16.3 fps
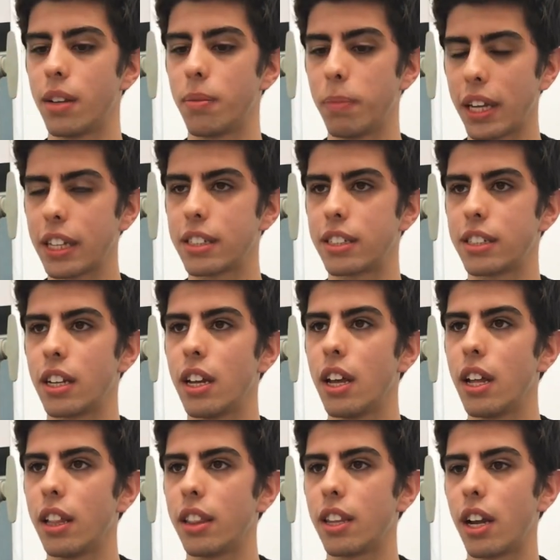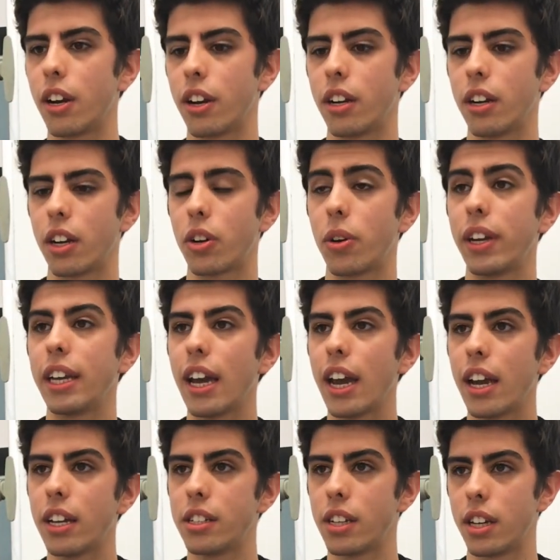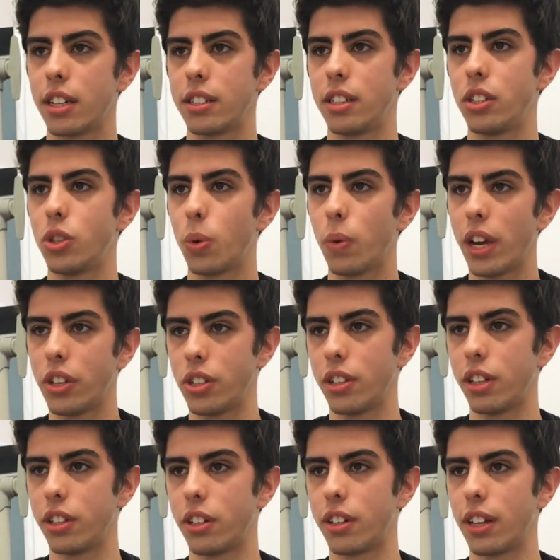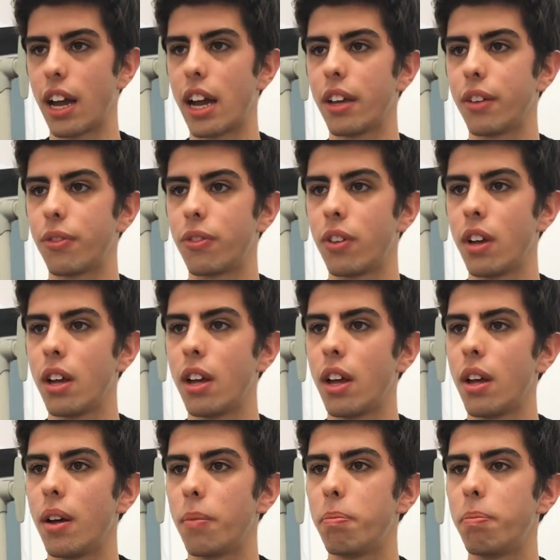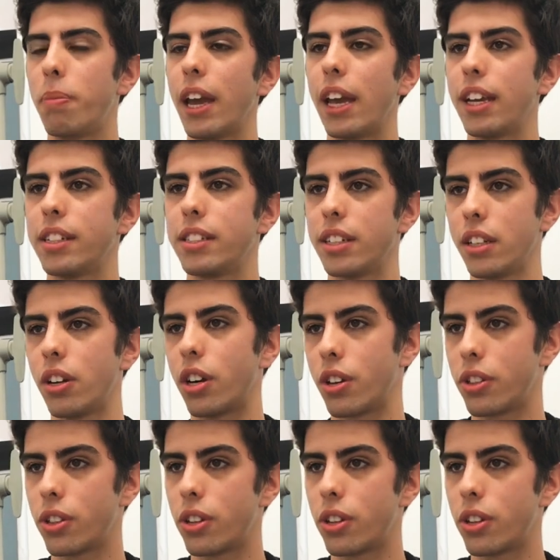means that you're gonna create a situation in your life based on your